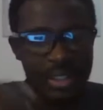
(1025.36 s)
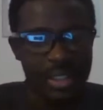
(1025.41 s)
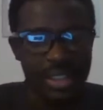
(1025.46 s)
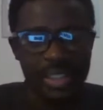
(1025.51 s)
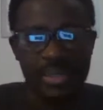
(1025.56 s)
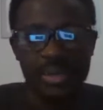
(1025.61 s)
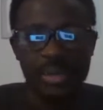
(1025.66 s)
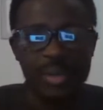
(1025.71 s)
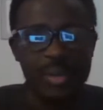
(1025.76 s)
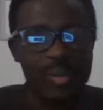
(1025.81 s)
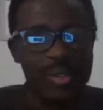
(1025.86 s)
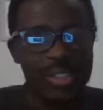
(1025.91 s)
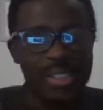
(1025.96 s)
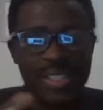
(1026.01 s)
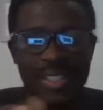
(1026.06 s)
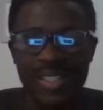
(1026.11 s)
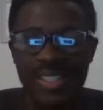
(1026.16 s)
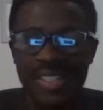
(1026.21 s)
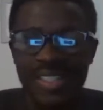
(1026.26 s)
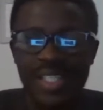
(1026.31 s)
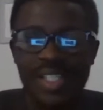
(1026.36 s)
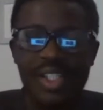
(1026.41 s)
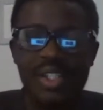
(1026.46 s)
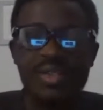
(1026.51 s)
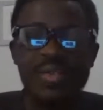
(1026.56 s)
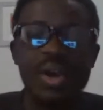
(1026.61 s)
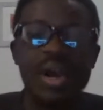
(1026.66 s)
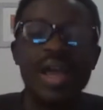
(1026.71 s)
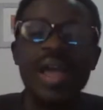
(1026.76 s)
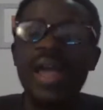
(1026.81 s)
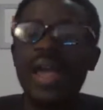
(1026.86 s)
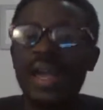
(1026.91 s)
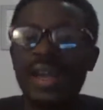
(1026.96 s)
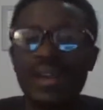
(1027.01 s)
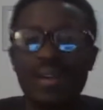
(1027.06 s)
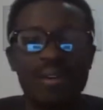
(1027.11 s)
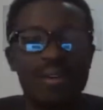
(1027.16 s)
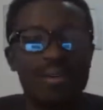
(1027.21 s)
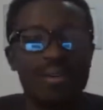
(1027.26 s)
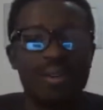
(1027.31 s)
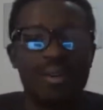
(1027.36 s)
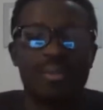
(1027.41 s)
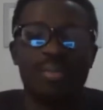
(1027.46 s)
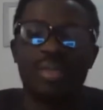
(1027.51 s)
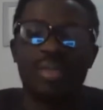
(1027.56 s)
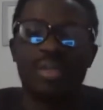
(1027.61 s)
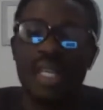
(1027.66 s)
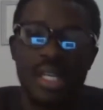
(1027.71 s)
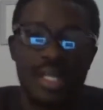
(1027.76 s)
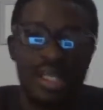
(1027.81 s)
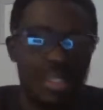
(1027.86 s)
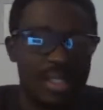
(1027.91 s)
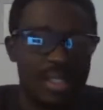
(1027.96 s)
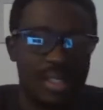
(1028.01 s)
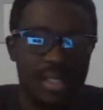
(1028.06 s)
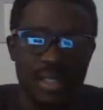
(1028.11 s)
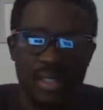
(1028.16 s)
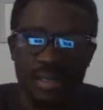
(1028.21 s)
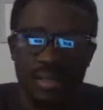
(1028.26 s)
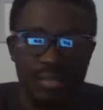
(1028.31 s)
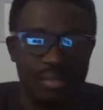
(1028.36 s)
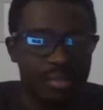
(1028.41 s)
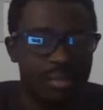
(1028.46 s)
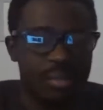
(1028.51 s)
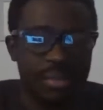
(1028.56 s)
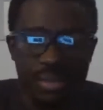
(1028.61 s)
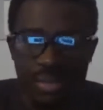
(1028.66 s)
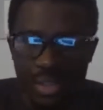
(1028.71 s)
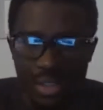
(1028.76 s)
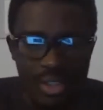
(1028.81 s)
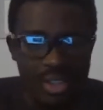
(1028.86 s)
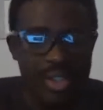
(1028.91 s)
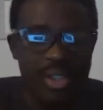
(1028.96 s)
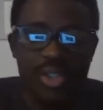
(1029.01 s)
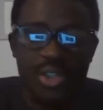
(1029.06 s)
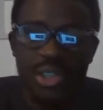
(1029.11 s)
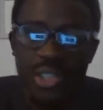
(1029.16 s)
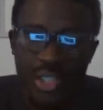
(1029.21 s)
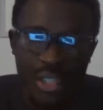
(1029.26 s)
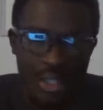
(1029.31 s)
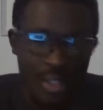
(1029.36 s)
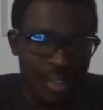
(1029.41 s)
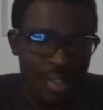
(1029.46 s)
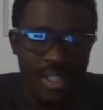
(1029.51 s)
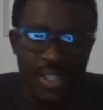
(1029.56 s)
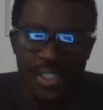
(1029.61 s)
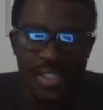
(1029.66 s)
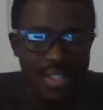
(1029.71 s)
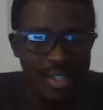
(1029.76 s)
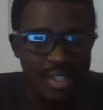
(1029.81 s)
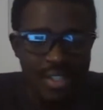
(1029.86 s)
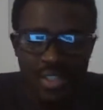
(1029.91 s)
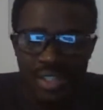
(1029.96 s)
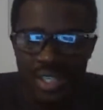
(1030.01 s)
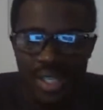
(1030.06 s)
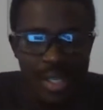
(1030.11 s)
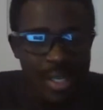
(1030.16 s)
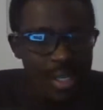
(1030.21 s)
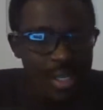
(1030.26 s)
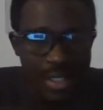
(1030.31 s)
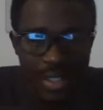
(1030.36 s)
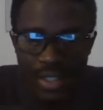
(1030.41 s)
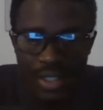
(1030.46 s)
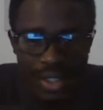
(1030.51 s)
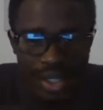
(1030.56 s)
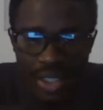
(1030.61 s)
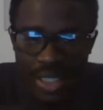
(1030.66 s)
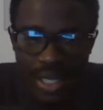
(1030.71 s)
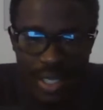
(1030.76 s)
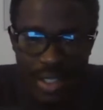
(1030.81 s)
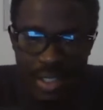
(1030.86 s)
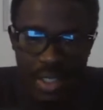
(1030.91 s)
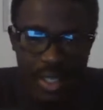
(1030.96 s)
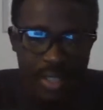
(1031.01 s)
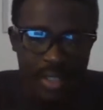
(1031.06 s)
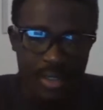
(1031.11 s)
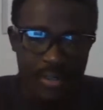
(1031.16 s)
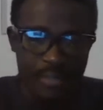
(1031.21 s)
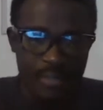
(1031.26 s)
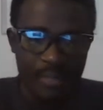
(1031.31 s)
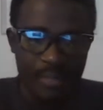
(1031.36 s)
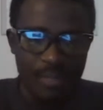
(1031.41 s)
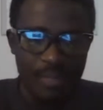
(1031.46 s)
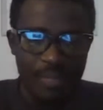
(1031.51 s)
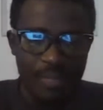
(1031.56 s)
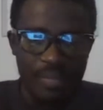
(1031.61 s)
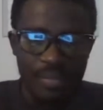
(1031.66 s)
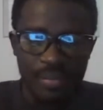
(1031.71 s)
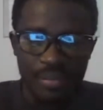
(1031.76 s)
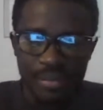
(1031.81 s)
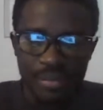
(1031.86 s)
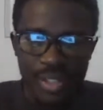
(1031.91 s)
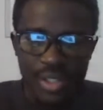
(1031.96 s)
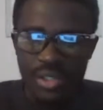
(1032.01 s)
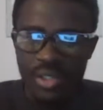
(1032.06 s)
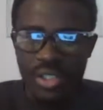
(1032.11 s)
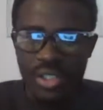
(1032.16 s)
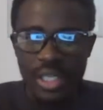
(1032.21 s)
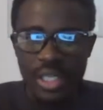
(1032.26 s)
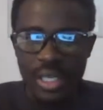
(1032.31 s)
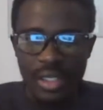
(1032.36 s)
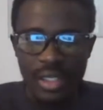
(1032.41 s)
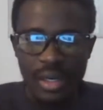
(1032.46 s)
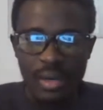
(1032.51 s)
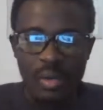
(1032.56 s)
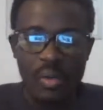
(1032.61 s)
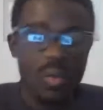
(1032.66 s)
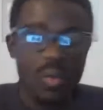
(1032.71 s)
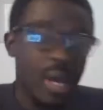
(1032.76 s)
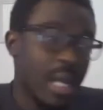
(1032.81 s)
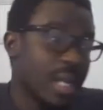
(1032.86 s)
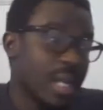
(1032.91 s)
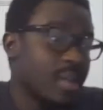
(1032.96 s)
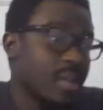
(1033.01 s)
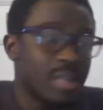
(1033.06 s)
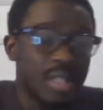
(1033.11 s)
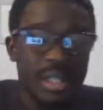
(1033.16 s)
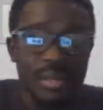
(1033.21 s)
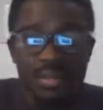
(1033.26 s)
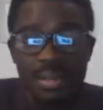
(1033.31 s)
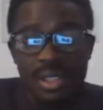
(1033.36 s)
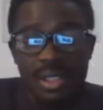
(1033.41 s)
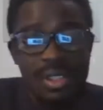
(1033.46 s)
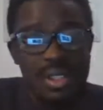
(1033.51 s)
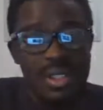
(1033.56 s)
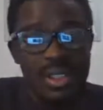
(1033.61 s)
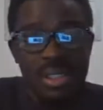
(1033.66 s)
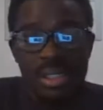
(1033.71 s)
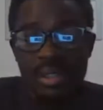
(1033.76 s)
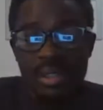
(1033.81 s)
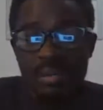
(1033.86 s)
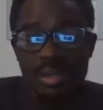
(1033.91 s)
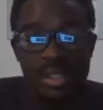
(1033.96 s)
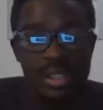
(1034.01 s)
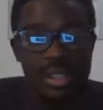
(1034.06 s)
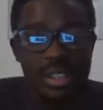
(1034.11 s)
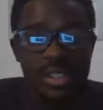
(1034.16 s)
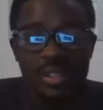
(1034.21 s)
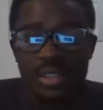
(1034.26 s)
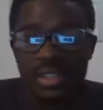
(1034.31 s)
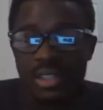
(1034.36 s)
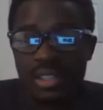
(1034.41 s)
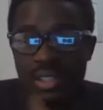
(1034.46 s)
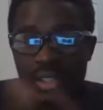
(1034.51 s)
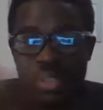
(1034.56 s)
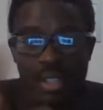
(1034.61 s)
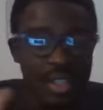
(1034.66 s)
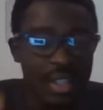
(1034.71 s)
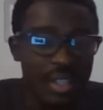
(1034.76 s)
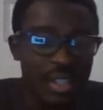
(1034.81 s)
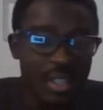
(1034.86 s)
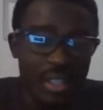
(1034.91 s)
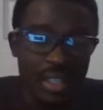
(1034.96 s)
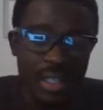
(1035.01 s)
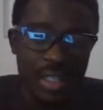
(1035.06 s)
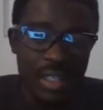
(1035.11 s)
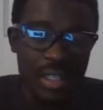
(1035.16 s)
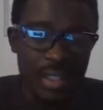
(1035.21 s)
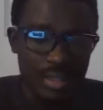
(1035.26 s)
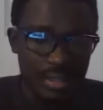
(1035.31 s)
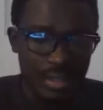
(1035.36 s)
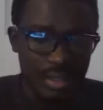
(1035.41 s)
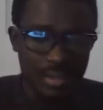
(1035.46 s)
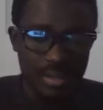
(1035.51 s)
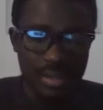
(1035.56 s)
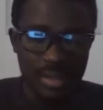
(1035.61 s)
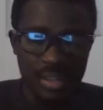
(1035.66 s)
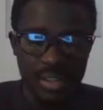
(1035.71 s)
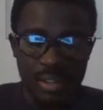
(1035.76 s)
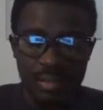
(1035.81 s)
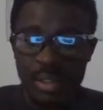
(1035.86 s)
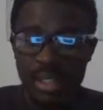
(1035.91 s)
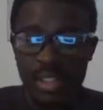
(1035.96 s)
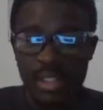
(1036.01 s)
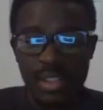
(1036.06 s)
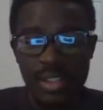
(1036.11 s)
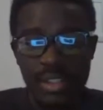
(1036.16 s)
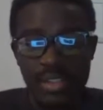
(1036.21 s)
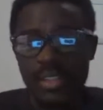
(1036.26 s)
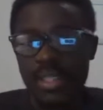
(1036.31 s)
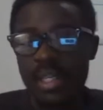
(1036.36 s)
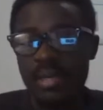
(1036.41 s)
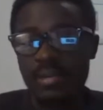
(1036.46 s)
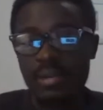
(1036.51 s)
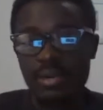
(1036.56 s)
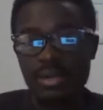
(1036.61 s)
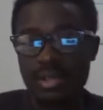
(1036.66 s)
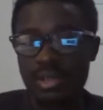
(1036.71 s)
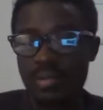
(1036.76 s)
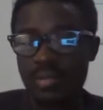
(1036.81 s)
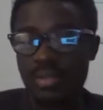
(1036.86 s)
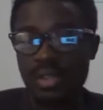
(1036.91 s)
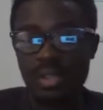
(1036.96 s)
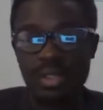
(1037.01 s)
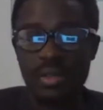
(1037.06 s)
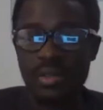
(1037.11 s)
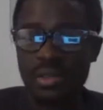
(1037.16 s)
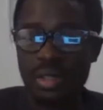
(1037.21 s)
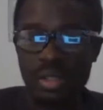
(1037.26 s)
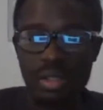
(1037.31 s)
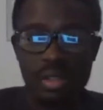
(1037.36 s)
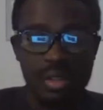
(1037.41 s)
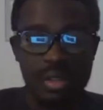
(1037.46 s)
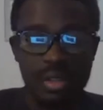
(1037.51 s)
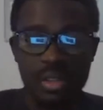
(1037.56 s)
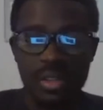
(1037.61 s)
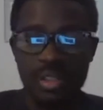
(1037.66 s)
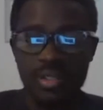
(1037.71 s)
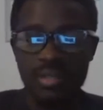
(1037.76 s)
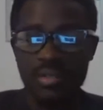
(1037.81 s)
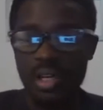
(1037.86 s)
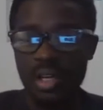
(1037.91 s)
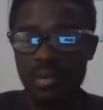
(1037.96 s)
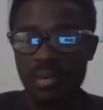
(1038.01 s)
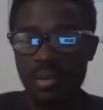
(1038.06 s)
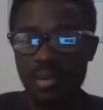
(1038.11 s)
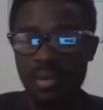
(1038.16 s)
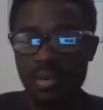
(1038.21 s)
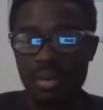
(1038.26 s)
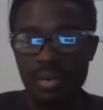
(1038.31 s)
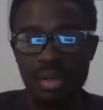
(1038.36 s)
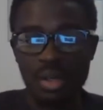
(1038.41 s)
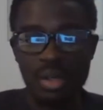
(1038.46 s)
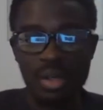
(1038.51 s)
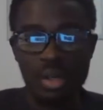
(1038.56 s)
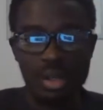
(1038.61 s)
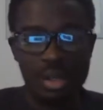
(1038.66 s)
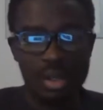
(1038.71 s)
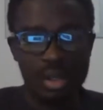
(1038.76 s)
That will always set you ahead of your peers. It's just ordinary. It's just like that. It's just like that. While every other person is sleeping and just uh spending the time on something else, this strike period,